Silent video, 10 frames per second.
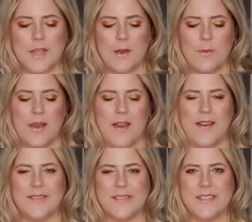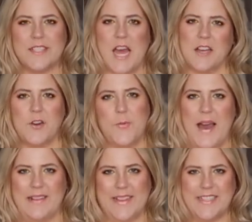Can we talk
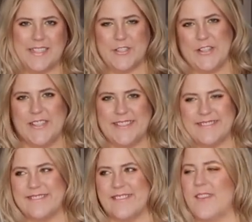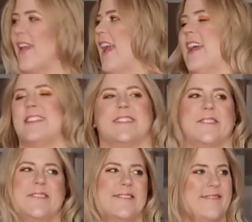about this shirt? Okay, I had to.